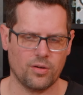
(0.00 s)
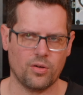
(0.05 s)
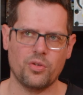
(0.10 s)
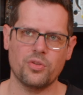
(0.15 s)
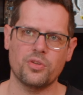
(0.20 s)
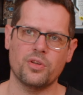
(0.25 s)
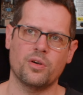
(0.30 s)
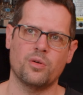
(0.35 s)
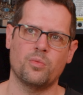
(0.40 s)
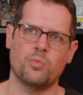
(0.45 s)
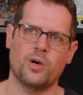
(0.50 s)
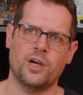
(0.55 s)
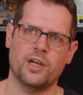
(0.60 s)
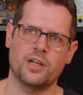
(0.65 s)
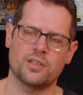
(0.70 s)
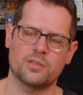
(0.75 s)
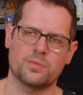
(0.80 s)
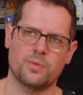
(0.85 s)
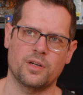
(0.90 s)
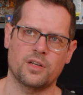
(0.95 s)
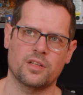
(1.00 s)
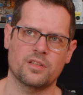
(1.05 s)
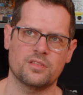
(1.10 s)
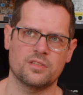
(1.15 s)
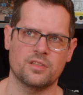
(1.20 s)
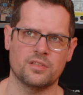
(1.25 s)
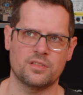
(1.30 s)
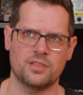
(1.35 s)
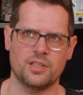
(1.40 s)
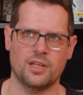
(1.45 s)
although minus
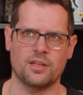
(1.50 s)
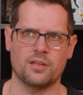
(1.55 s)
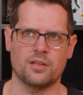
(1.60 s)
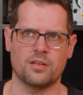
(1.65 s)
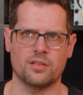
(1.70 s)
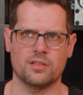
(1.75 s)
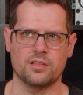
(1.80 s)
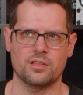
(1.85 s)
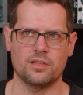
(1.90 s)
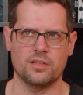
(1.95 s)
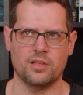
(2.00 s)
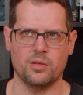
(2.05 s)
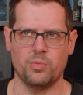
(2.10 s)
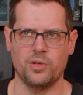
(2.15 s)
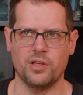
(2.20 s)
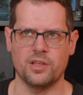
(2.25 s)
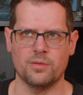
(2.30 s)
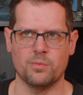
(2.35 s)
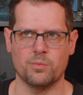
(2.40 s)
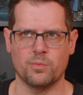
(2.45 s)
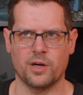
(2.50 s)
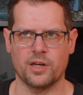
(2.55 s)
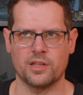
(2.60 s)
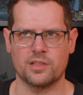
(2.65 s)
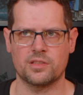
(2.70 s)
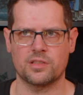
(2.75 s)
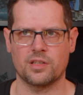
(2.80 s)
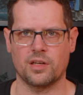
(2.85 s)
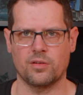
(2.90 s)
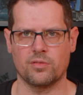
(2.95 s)
110 dB
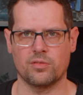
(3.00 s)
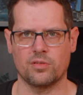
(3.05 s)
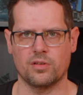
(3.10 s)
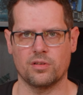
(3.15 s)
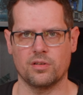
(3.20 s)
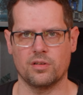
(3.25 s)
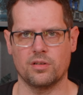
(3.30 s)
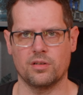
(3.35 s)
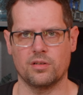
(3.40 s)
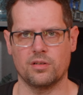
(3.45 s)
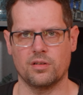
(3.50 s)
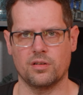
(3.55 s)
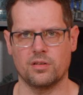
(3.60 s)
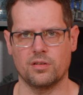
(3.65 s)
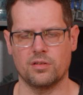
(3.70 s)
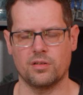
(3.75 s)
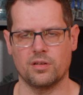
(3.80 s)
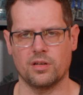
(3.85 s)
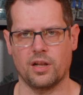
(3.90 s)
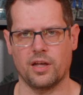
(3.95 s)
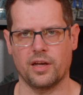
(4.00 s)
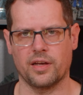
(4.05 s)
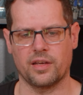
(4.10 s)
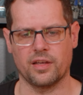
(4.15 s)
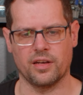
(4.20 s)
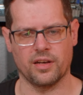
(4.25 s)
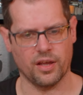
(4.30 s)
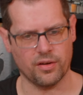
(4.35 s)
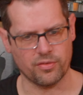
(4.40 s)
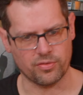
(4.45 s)
might sound like
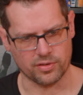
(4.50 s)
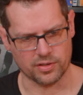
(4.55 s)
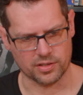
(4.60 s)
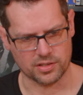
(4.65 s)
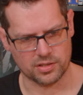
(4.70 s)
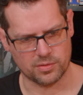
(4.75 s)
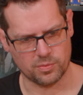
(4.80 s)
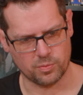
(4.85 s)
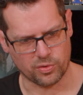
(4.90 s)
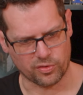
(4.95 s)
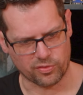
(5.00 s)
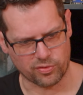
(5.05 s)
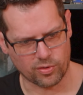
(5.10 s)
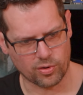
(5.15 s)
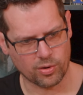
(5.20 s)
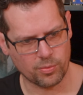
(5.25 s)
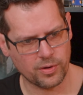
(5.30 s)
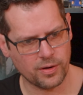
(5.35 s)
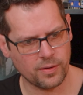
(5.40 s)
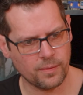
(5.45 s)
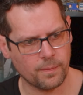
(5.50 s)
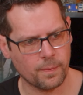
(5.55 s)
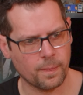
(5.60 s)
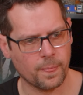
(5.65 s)
an average performer,